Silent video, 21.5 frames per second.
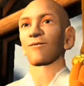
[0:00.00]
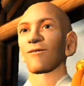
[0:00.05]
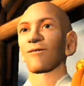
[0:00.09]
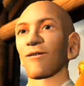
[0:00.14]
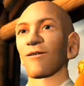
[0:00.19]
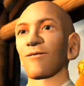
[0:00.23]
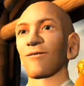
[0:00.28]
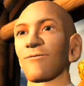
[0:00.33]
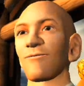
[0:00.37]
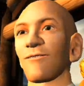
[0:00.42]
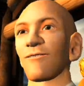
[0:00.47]
to
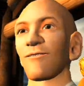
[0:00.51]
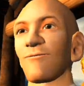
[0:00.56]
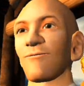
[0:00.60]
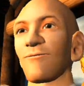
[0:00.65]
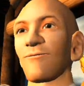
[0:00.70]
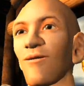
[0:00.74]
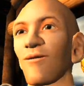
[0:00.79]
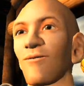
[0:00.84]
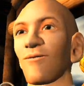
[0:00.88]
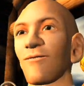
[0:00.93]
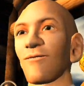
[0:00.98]
moment.
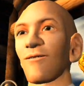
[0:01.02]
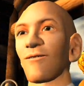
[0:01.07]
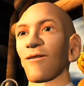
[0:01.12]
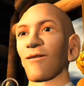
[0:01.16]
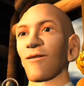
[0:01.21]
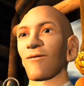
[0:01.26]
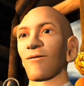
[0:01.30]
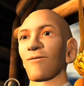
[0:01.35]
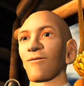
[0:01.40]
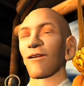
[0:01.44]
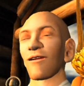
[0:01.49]
I mean,
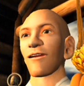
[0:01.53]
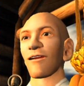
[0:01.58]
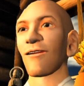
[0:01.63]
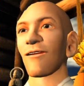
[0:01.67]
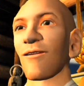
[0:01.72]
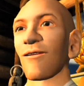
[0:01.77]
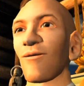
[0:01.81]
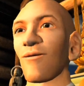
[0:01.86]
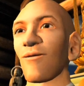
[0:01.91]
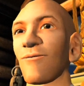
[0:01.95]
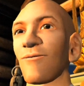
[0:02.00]
all of
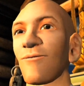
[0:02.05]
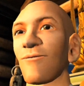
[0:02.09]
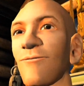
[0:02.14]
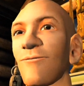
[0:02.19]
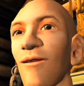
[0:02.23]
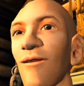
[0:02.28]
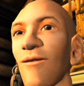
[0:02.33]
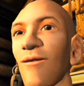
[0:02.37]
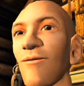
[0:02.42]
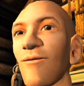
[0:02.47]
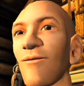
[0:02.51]
you
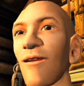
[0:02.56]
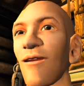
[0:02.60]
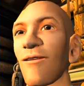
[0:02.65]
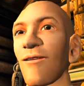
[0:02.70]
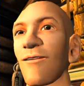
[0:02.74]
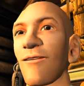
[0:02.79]
are different